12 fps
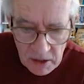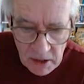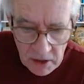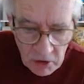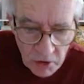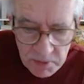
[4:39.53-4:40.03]

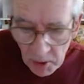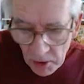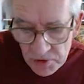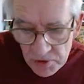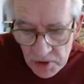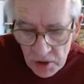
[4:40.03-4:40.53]

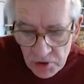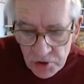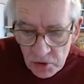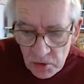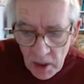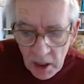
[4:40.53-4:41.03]
corresponds
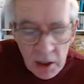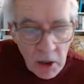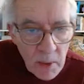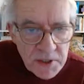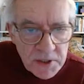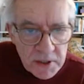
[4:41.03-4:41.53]
to a
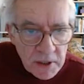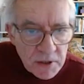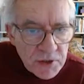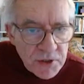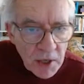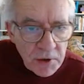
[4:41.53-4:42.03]
coincident
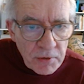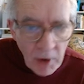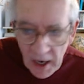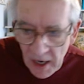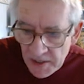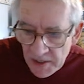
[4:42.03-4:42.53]
sudden
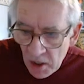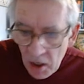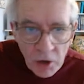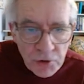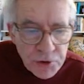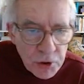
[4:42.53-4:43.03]
rise
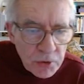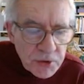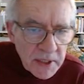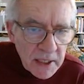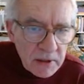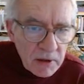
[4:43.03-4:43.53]
on 2
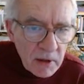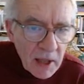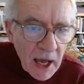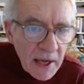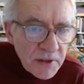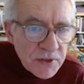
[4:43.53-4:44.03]
signal
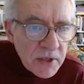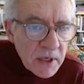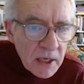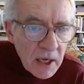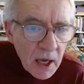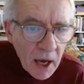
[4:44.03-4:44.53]
lines,
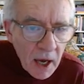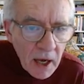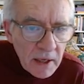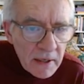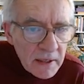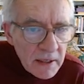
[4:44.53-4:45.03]

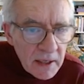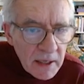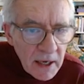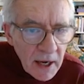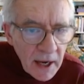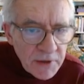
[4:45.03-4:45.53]

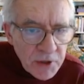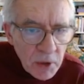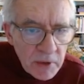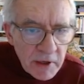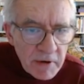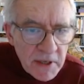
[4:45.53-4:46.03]
and so
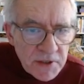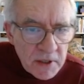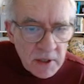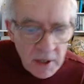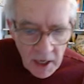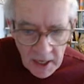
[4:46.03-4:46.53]
there is
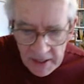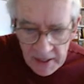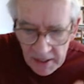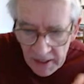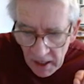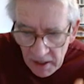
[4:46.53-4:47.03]

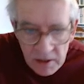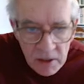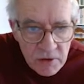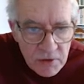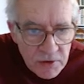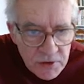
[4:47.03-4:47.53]
a
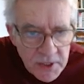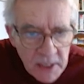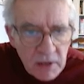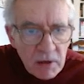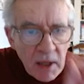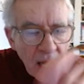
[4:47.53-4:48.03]

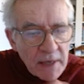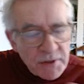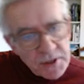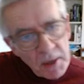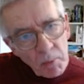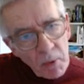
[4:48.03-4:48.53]
signal line
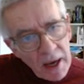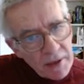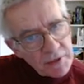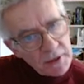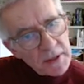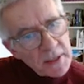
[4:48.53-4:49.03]
somewhere
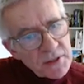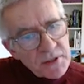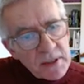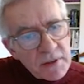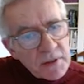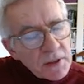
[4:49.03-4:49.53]

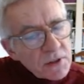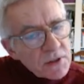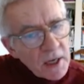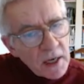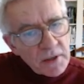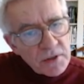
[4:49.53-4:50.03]

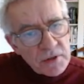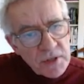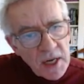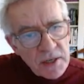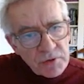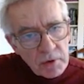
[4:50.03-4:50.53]
that
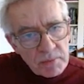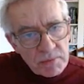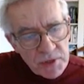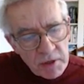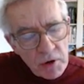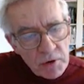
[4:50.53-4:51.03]
changed from
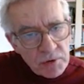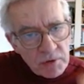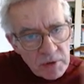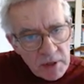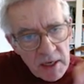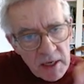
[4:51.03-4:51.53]

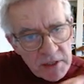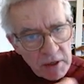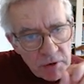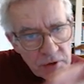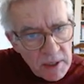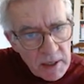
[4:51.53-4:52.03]
near zero
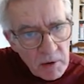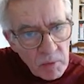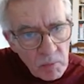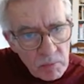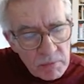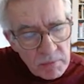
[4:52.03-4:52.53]

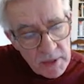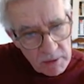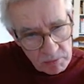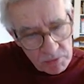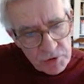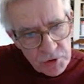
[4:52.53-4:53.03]

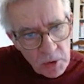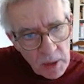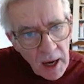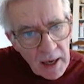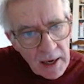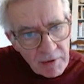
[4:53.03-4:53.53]
to a
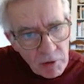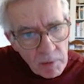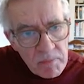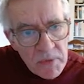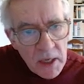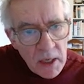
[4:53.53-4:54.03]
higher level
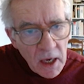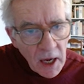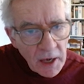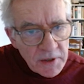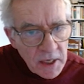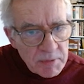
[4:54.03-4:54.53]

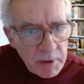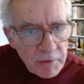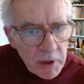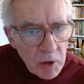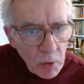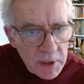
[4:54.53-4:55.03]
and has been
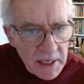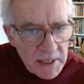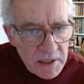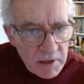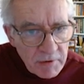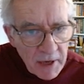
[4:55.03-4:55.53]
recorded as
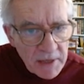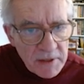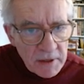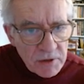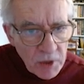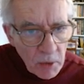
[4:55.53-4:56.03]
an event,
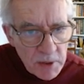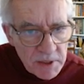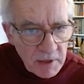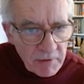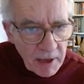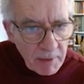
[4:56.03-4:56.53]
and so as an
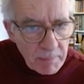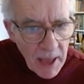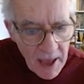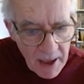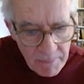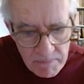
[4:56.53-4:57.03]
event
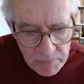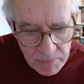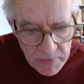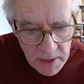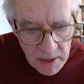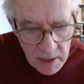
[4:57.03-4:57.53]
pair.
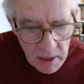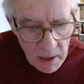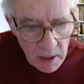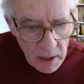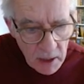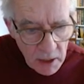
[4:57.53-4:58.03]

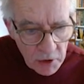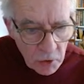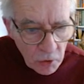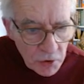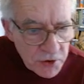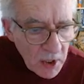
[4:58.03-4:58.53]
And of
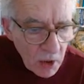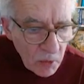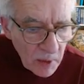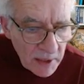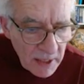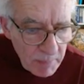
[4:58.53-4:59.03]
course,
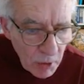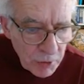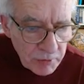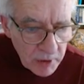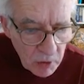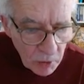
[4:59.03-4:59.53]
when they both
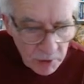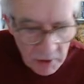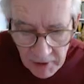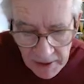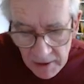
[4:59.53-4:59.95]
record an event